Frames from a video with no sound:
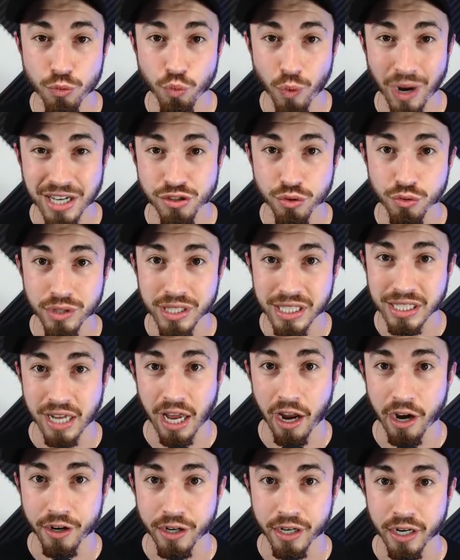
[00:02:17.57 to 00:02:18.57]
wrestle the
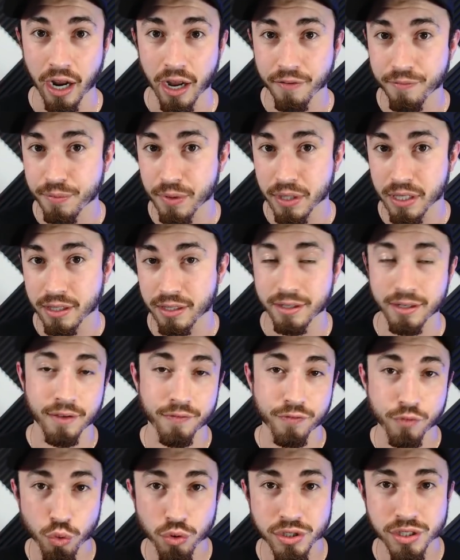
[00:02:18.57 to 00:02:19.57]
entire year. I've in of
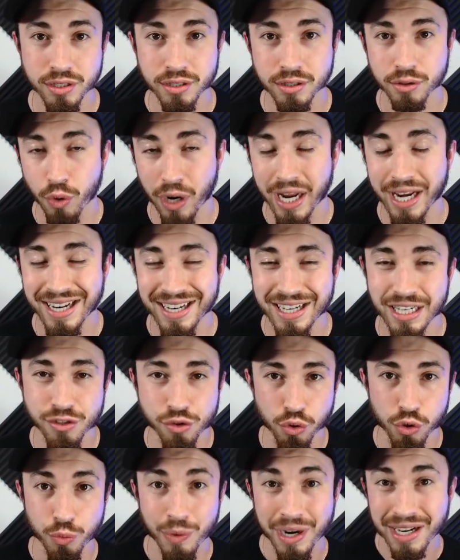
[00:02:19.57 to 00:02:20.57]
course, granted, he's
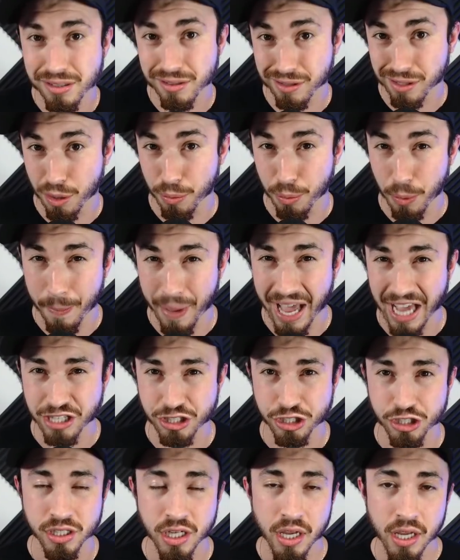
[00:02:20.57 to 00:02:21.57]
only wrestled a couple
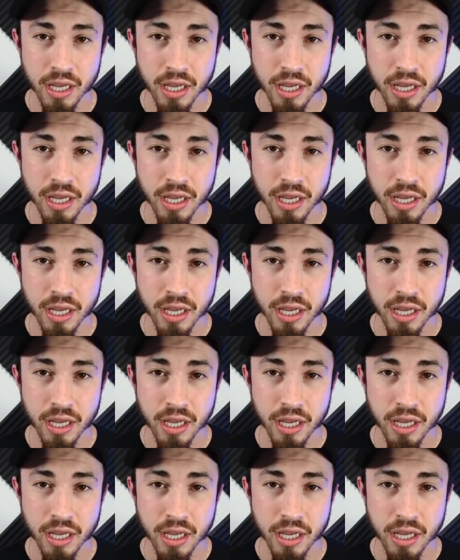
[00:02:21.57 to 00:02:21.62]
matches.